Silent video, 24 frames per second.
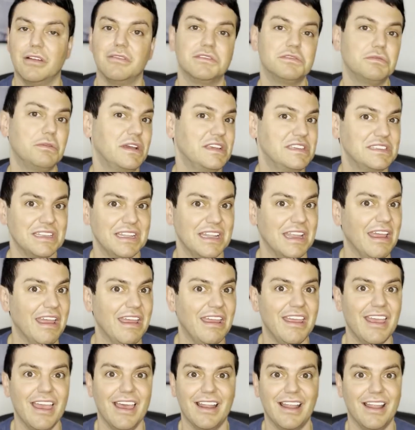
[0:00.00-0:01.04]
twice a
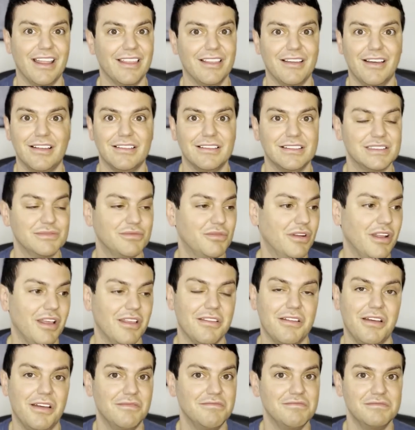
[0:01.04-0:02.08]
day. And I thought this morning, I
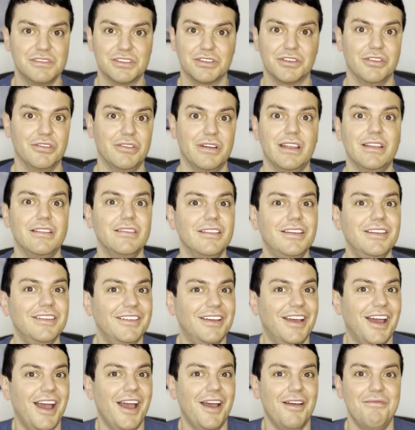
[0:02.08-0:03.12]
thought, screw it,
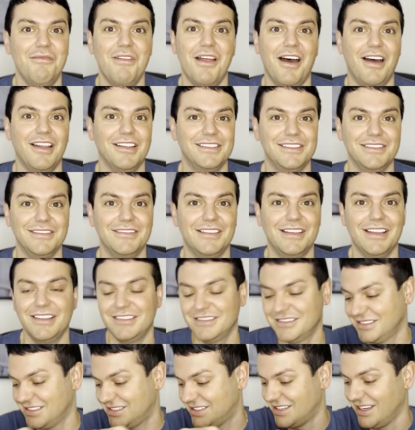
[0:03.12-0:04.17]
I'm not doing
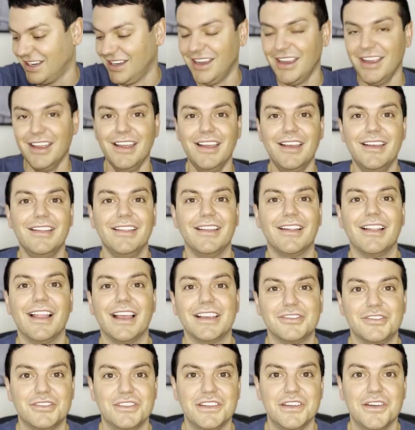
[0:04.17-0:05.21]
it. Just a little
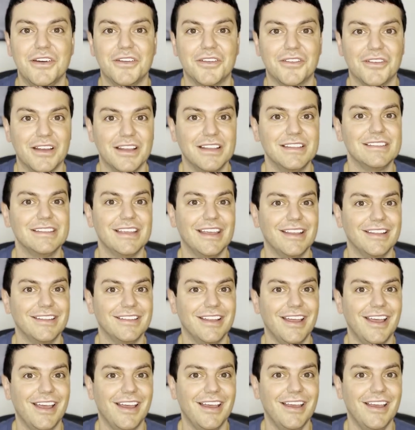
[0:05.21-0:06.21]
extra deodorant and